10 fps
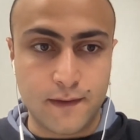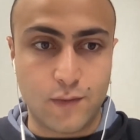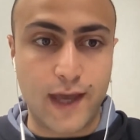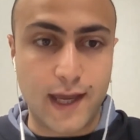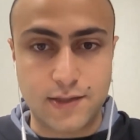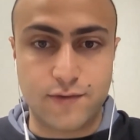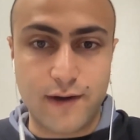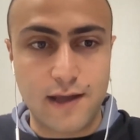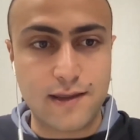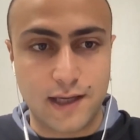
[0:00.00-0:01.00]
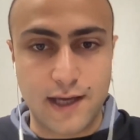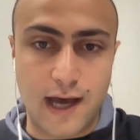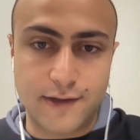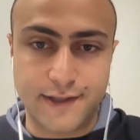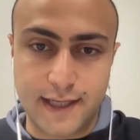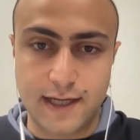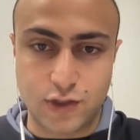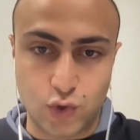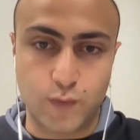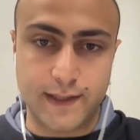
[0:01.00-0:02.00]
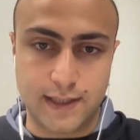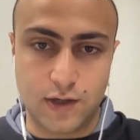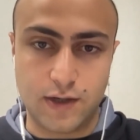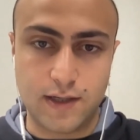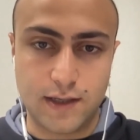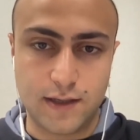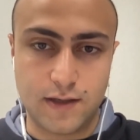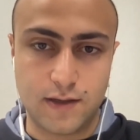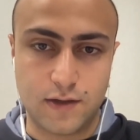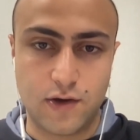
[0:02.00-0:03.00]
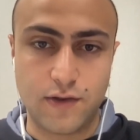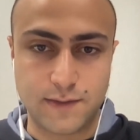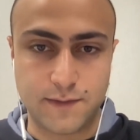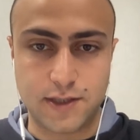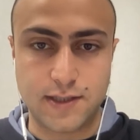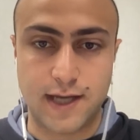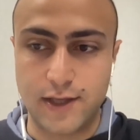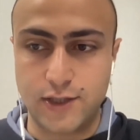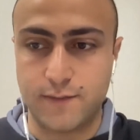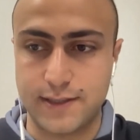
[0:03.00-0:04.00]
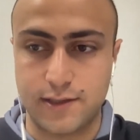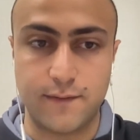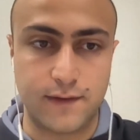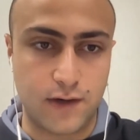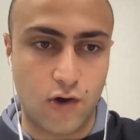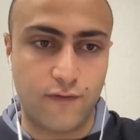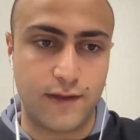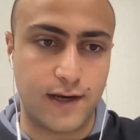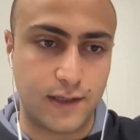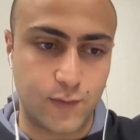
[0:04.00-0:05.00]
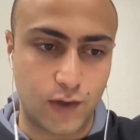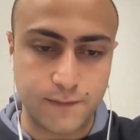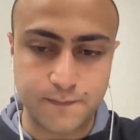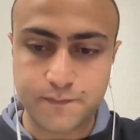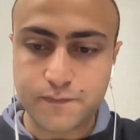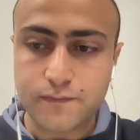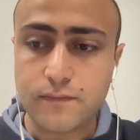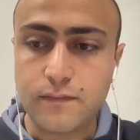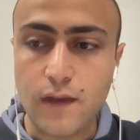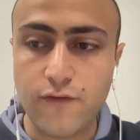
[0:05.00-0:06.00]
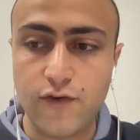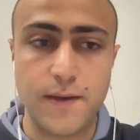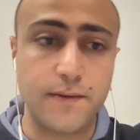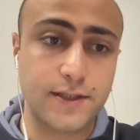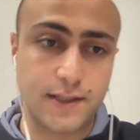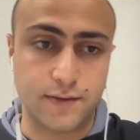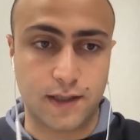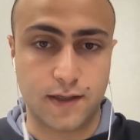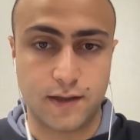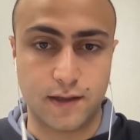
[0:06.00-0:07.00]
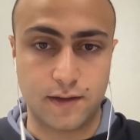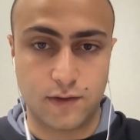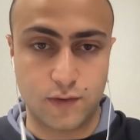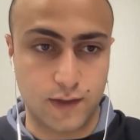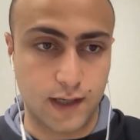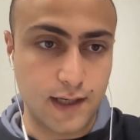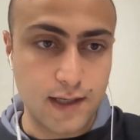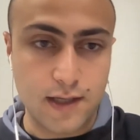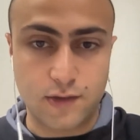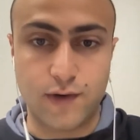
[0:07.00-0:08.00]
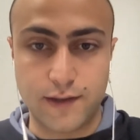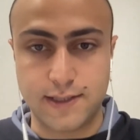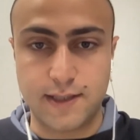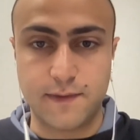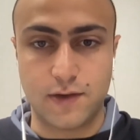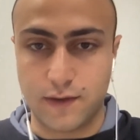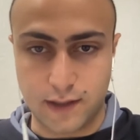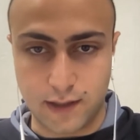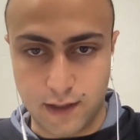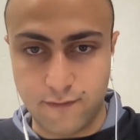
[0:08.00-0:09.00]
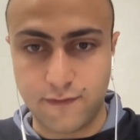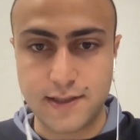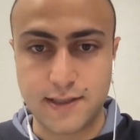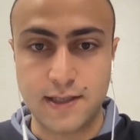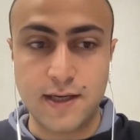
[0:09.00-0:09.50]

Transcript: we had to rethink how the data should be stored on those machines, how it should be streamed over the network from the machine to run the CPU or the inference.